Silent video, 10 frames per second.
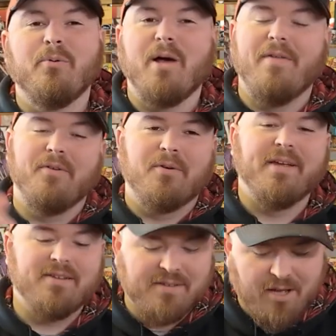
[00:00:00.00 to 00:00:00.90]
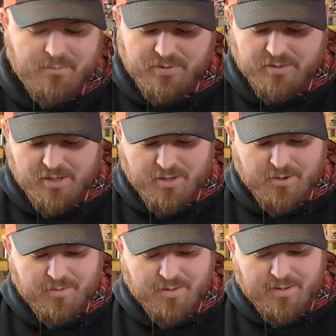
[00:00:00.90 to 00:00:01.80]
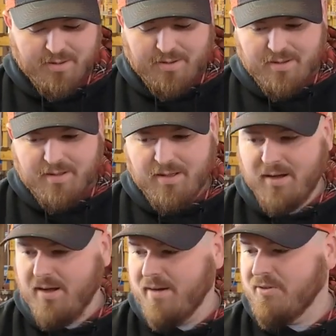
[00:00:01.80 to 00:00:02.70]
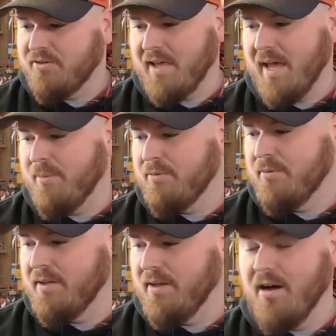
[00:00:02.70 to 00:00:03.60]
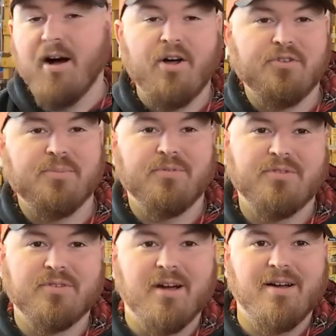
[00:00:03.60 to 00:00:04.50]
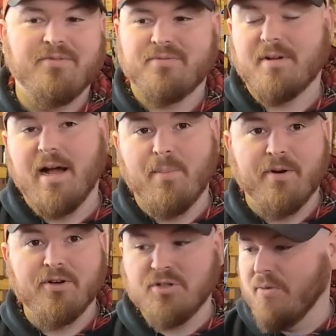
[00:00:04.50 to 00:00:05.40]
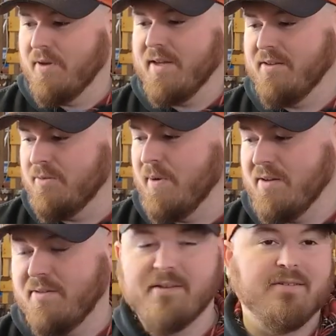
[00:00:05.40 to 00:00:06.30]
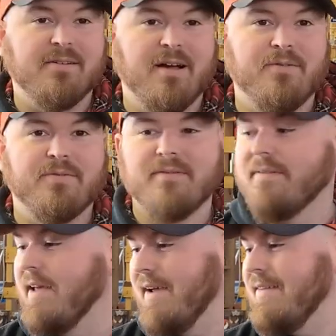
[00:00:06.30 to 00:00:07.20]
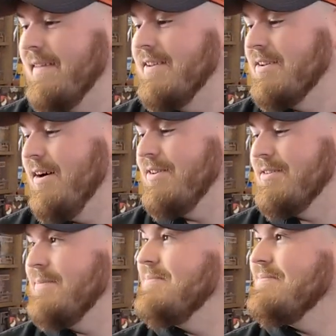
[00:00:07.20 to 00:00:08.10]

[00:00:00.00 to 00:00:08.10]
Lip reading: We'll have their links down below. Just absolutely awesome stuff. I'm going to show the kids the rest of this stuff. Yeah, that's awesome.